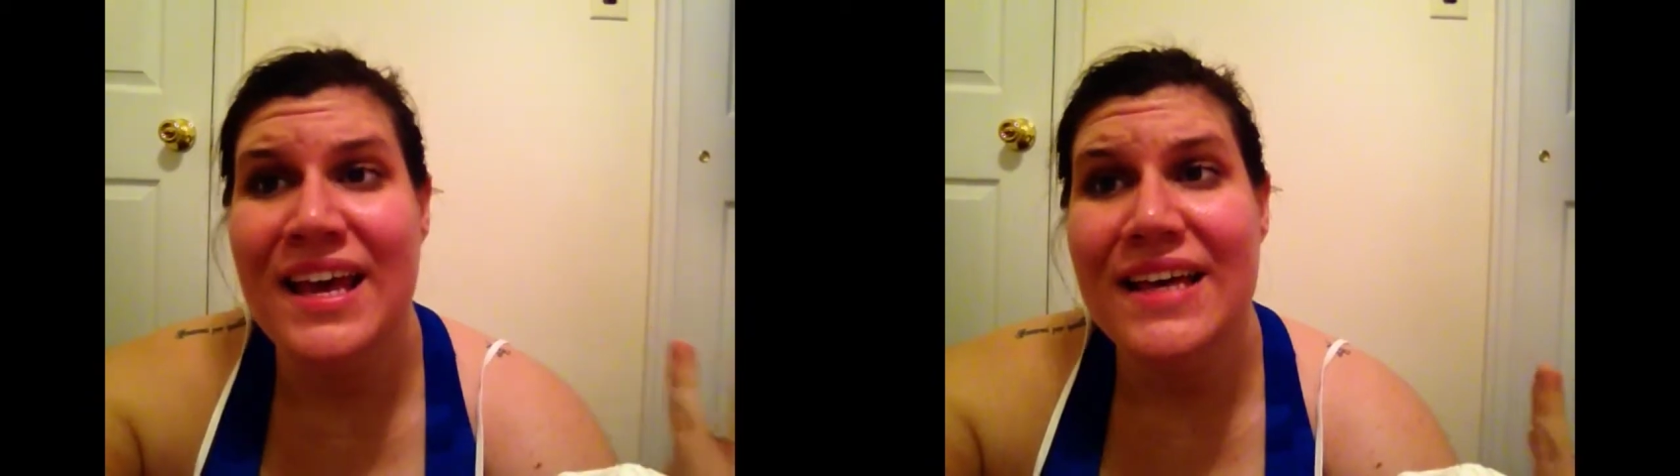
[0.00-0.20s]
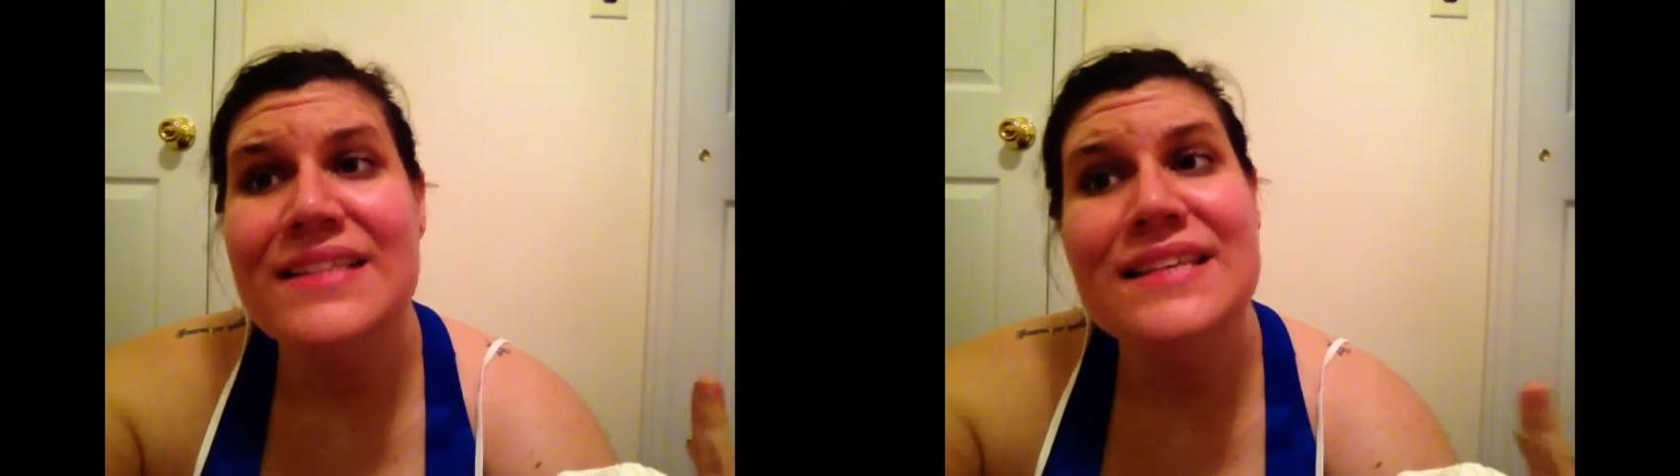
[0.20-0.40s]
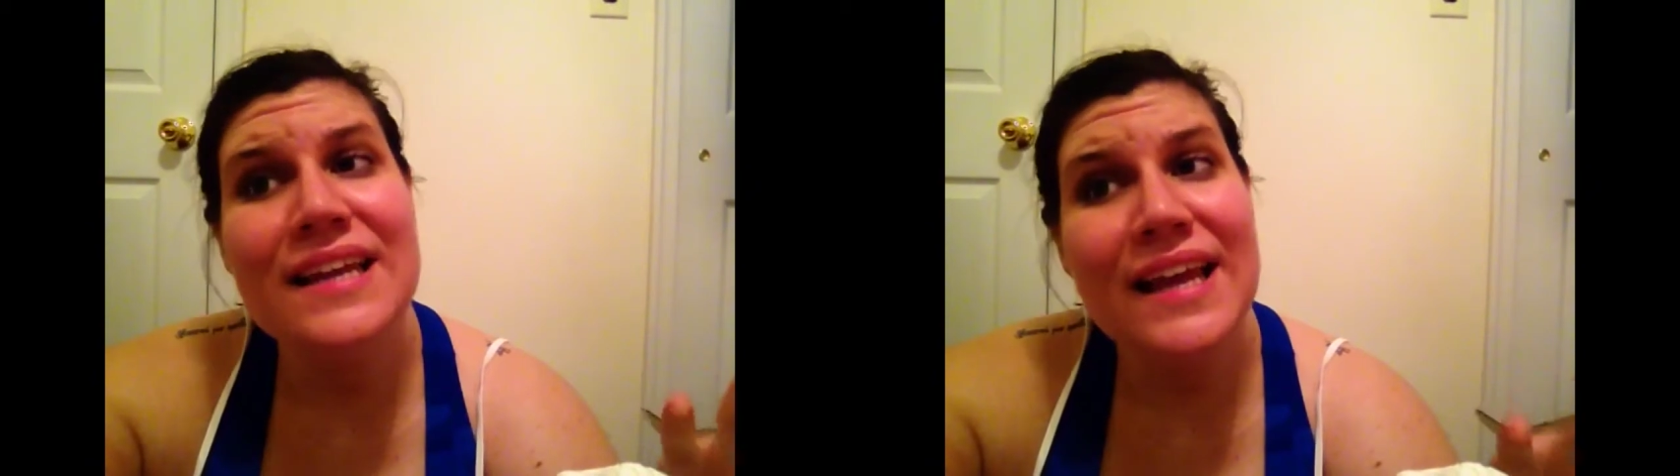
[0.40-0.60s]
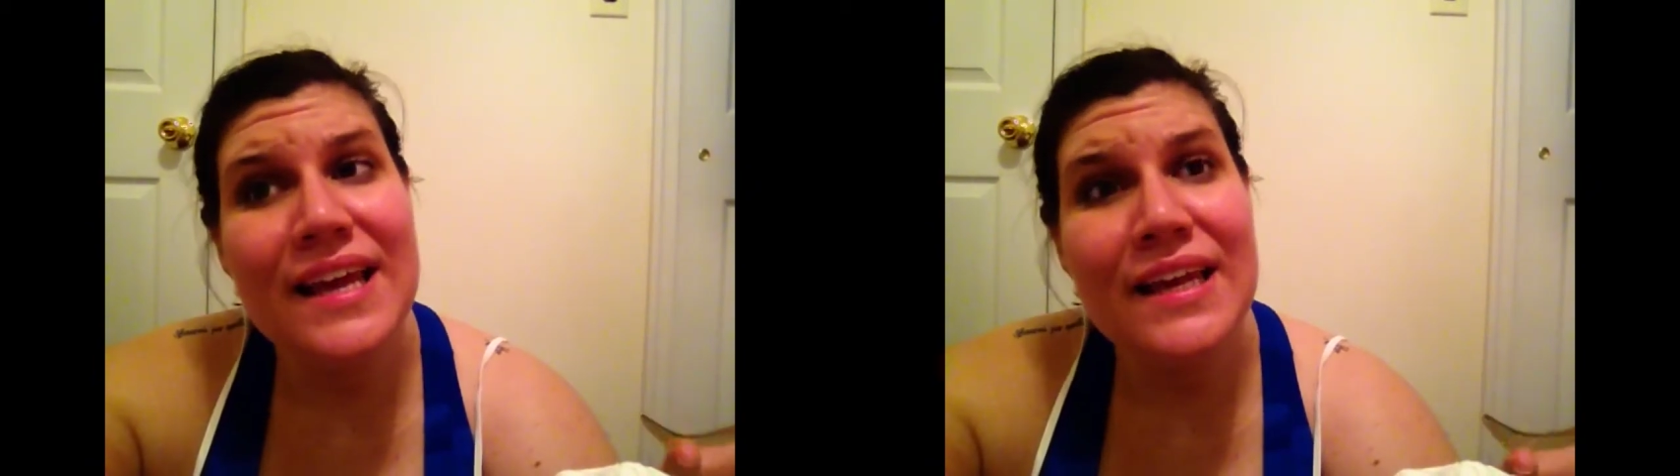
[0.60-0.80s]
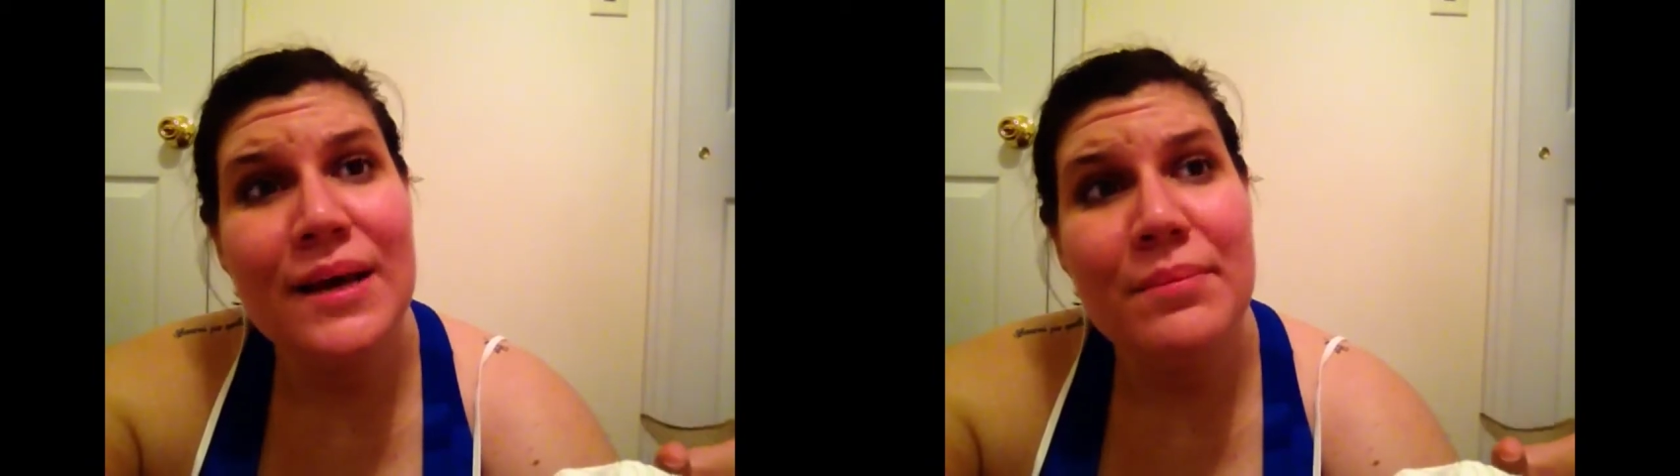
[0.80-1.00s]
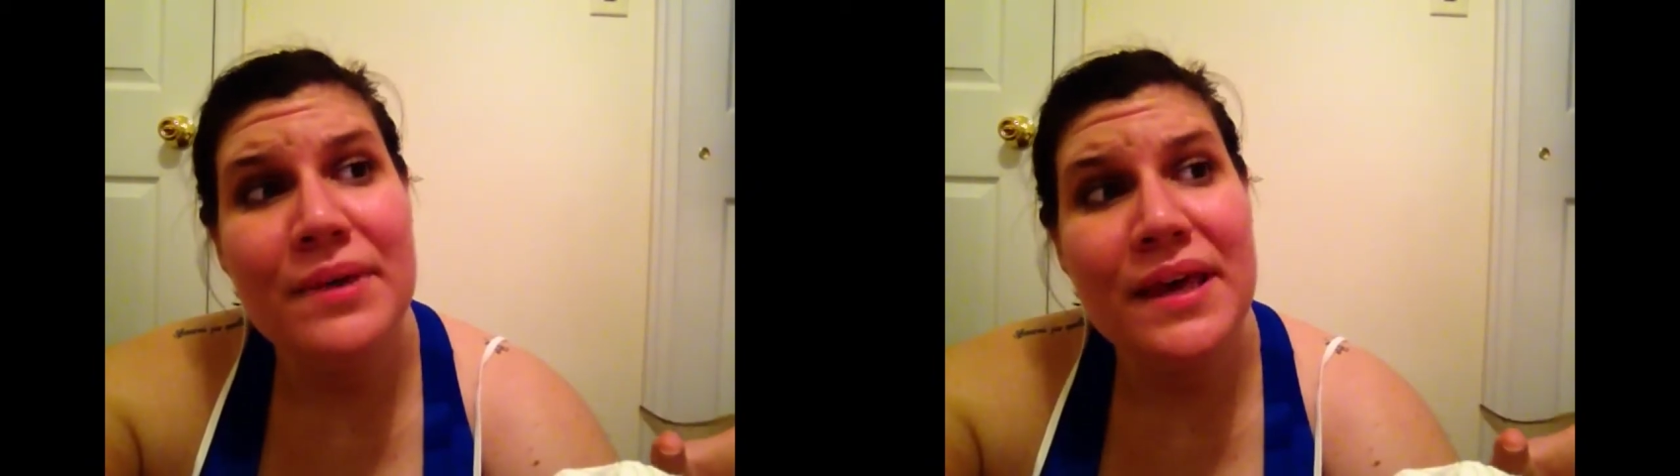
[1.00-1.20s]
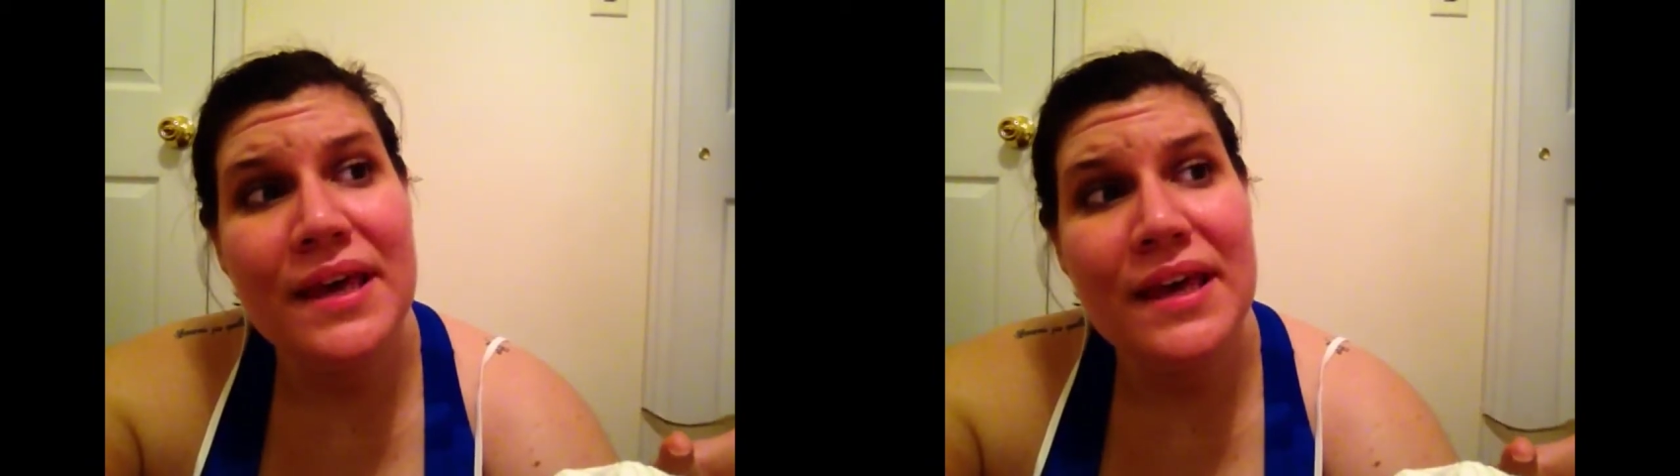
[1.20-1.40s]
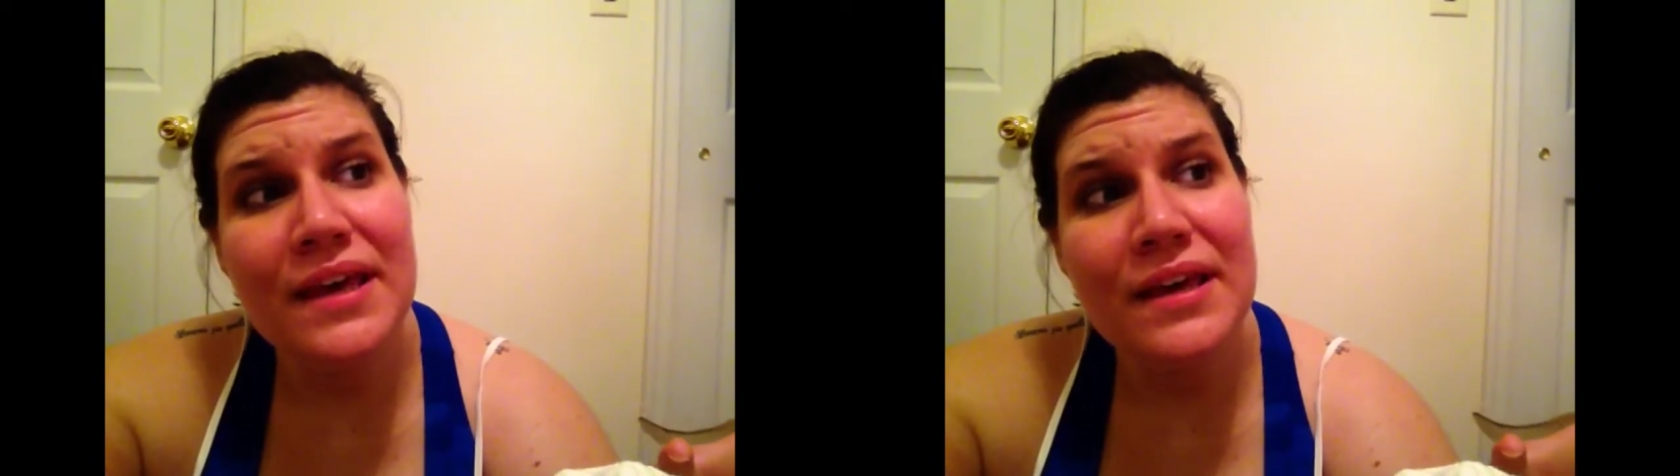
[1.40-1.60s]
it's gonna end up
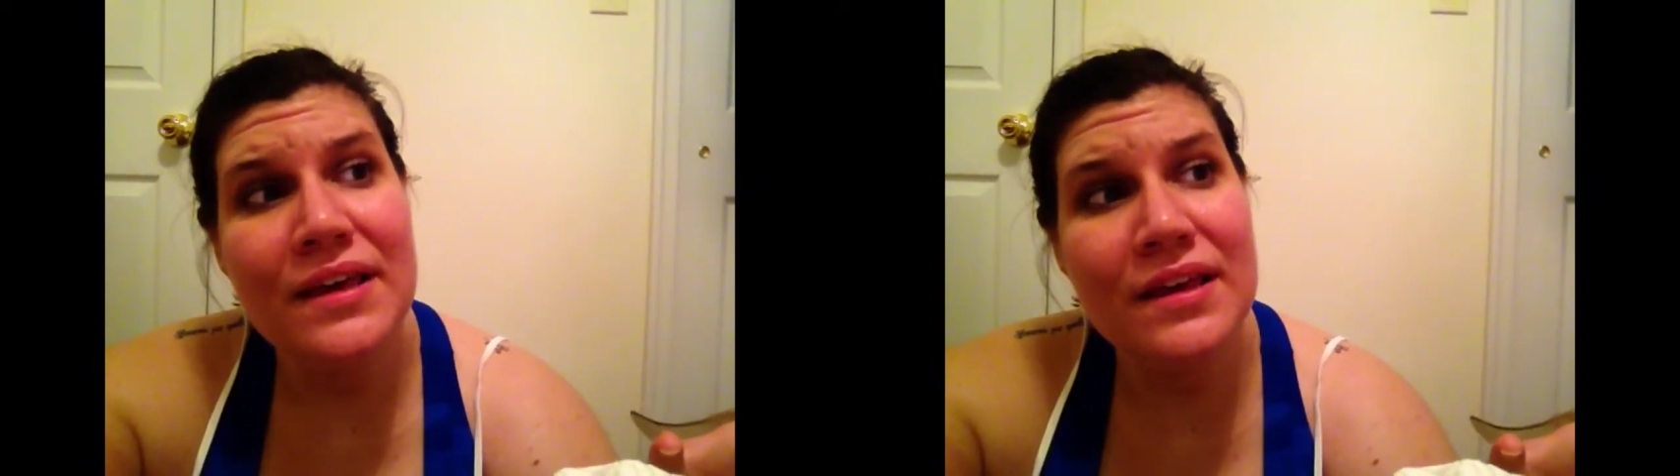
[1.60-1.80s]
being